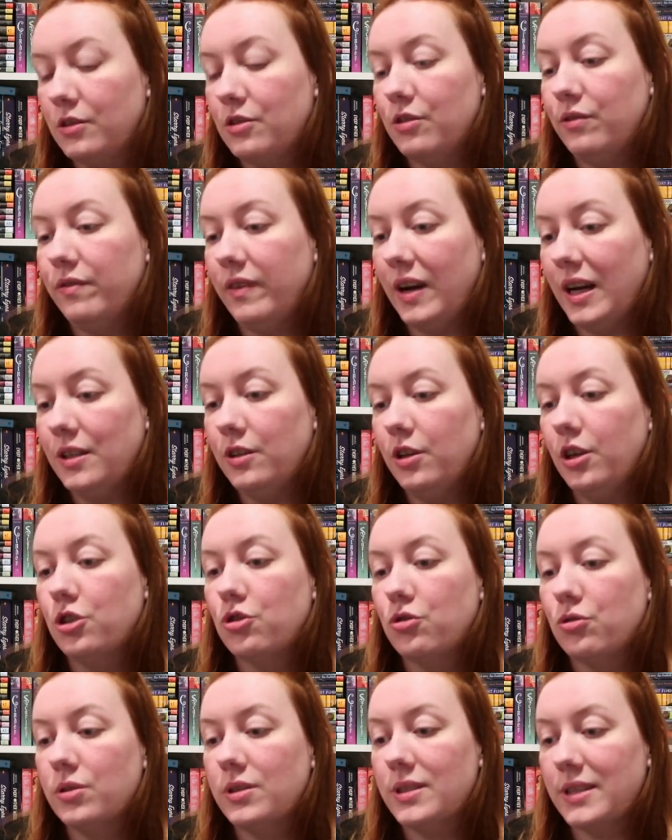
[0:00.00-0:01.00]
To find her
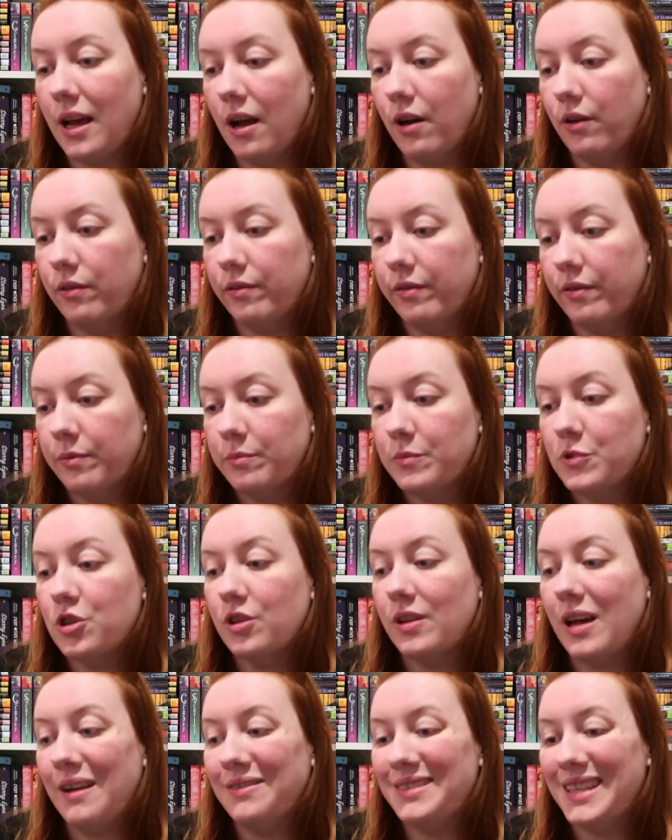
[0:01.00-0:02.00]
true self,
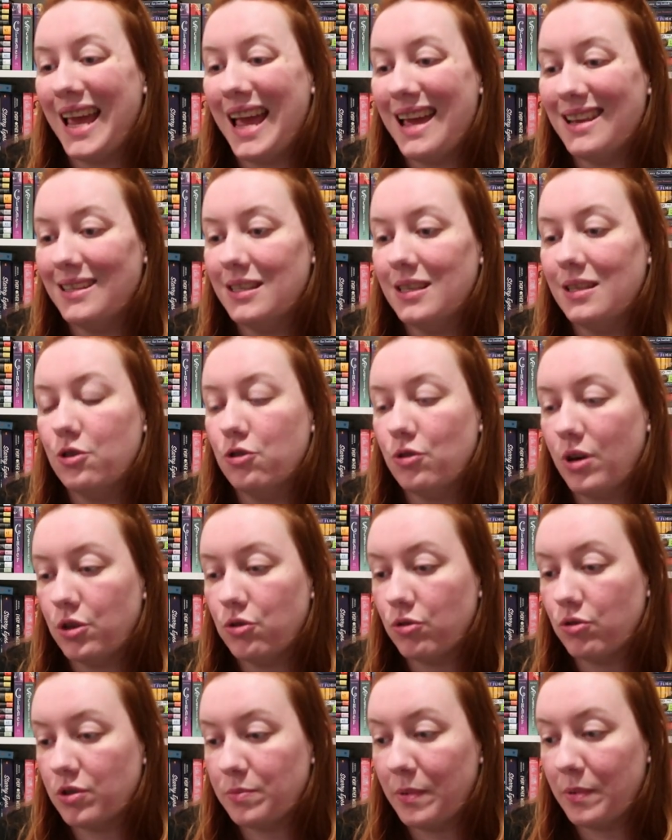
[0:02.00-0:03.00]
she'll have to enter the
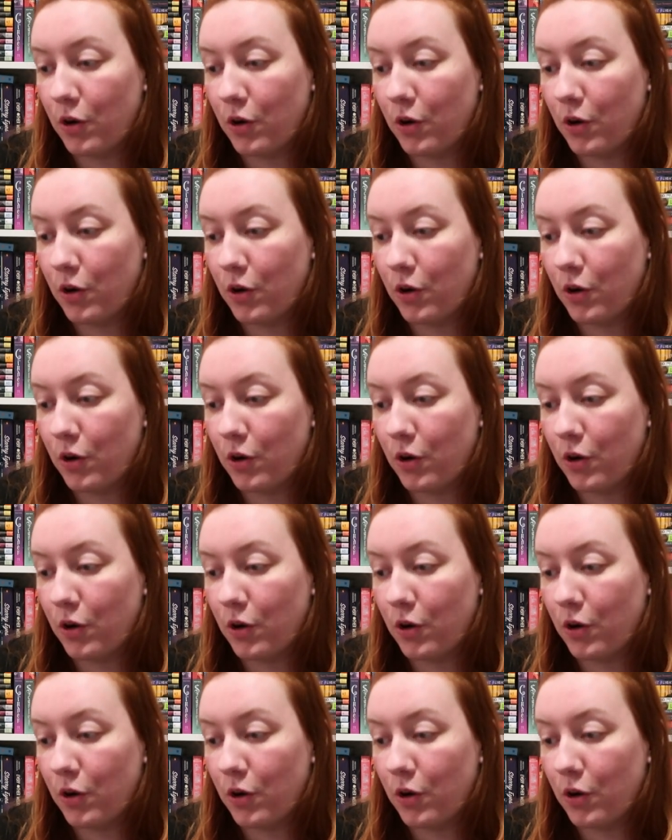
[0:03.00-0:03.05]
treacherous